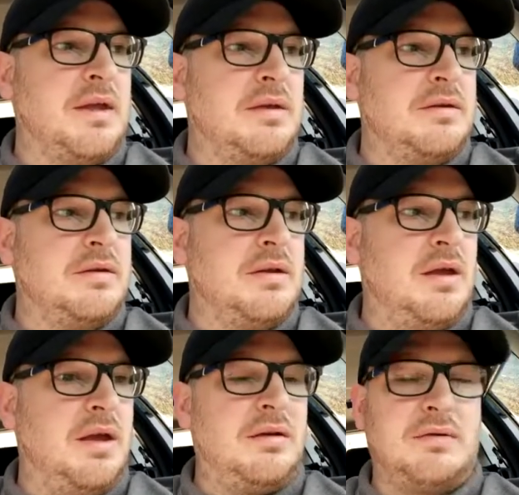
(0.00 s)

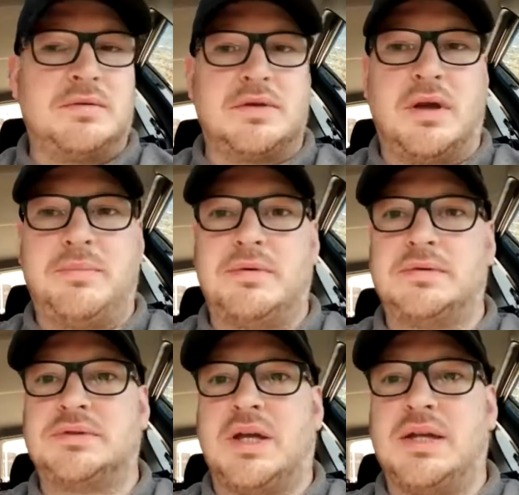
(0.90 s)
and I also hope you all
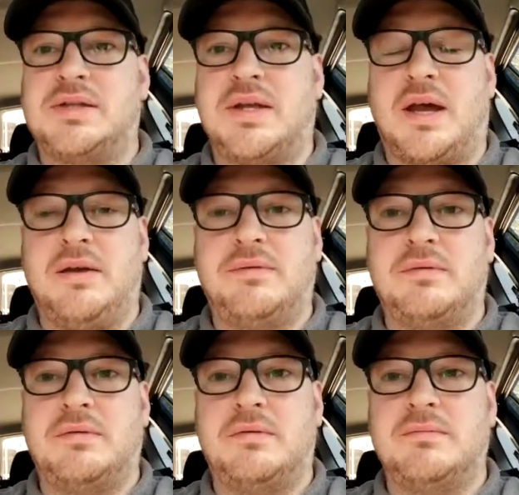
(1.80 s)
stay safe
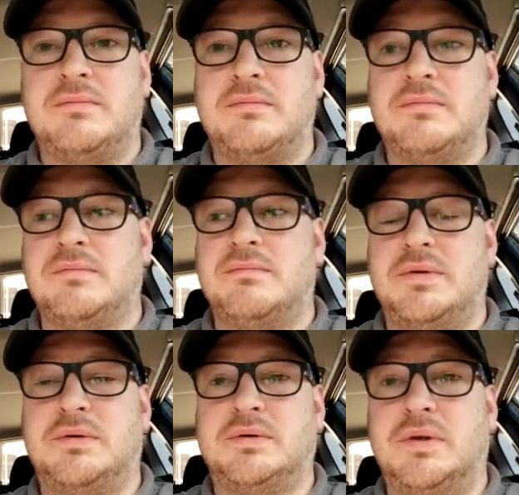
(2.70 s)
and
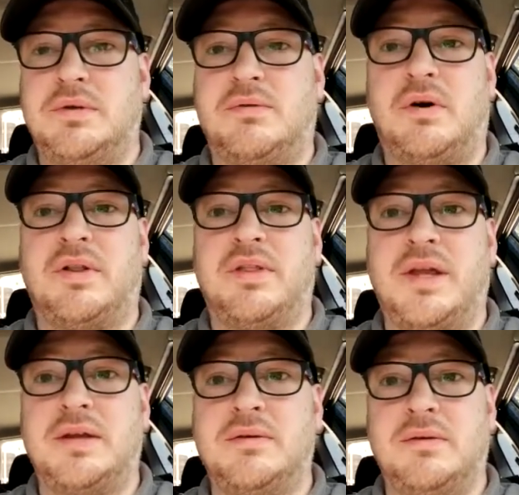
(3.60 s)
all doing the right
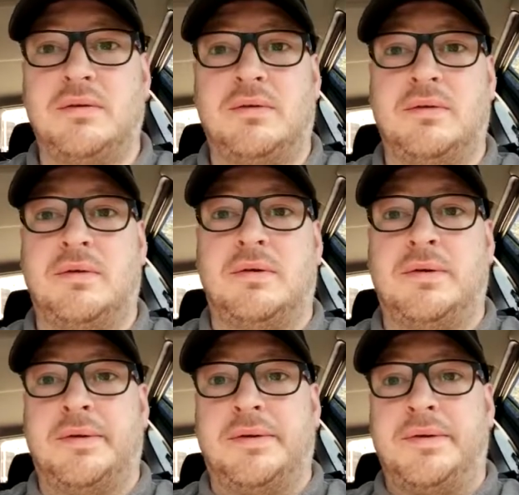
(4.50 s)
thing.
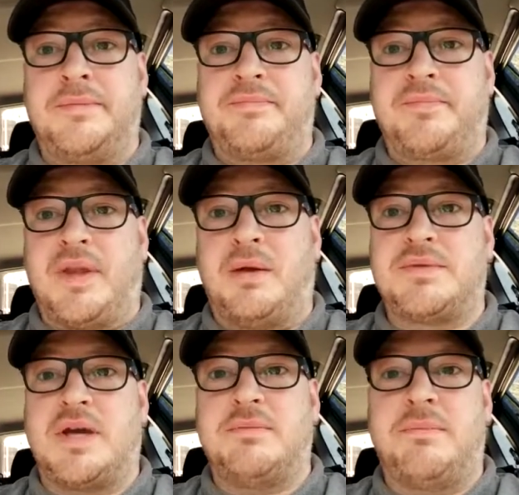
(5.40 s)
I'm
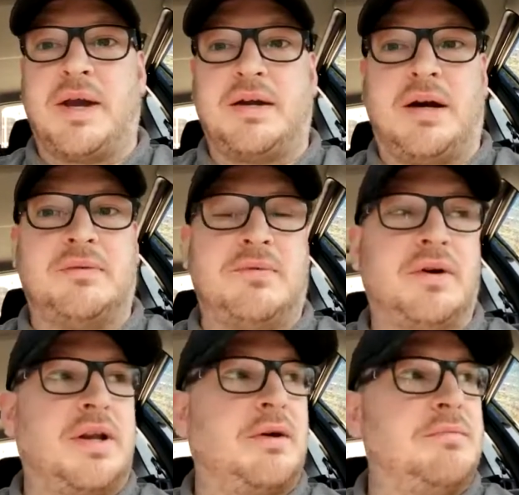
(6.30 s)
sat in my back garden right
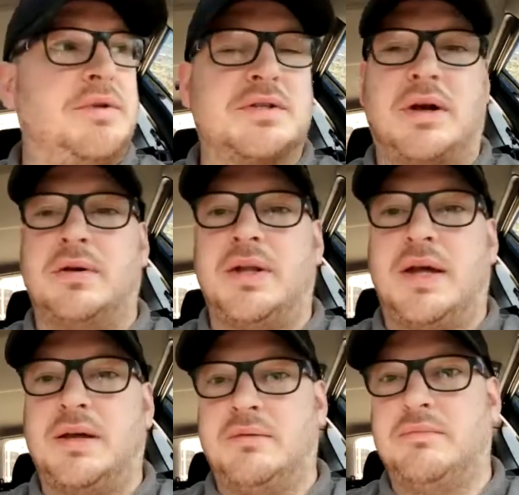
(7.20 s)
now in my
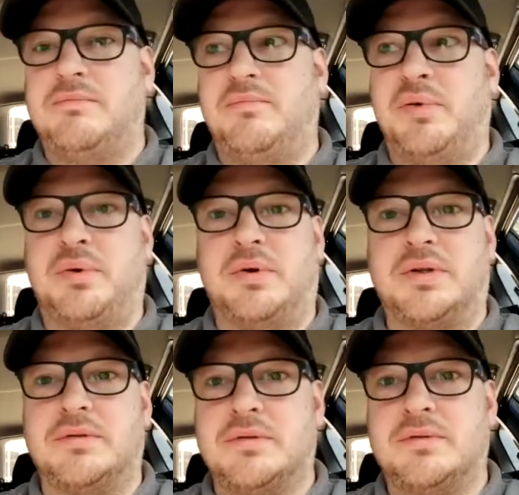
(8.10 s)
Skoda, bored,
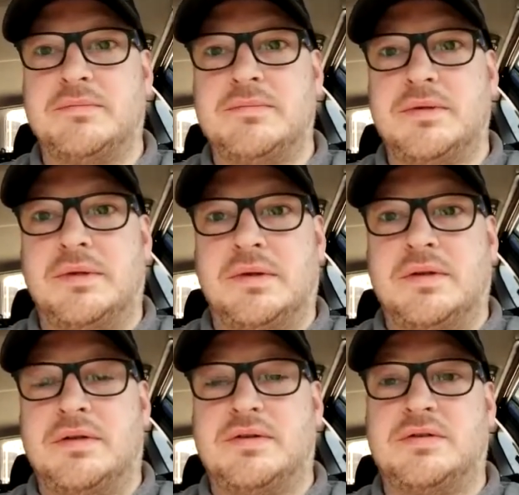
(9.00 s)

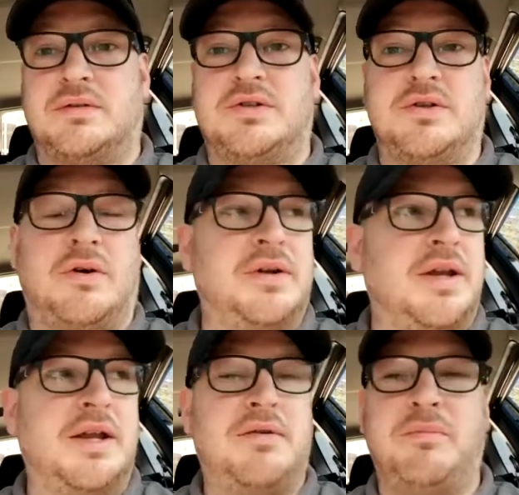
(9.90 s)
sun's shining
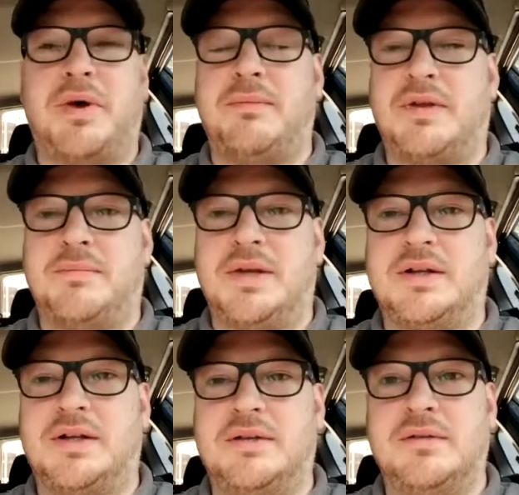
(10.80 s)
here in Birmingham,
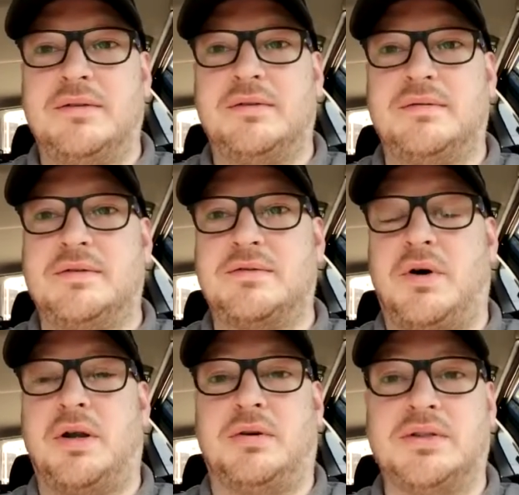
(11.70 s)
England. It's quite a
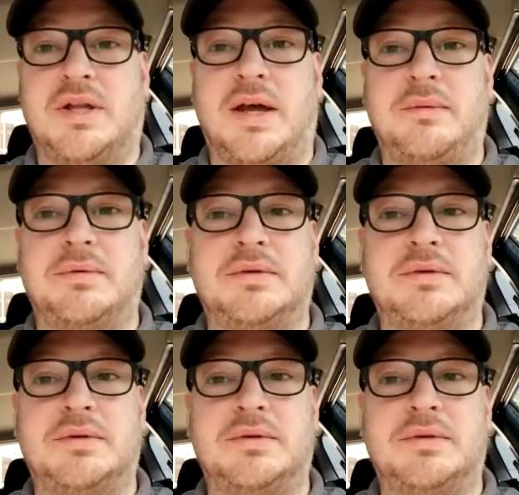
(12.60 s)
nice day, but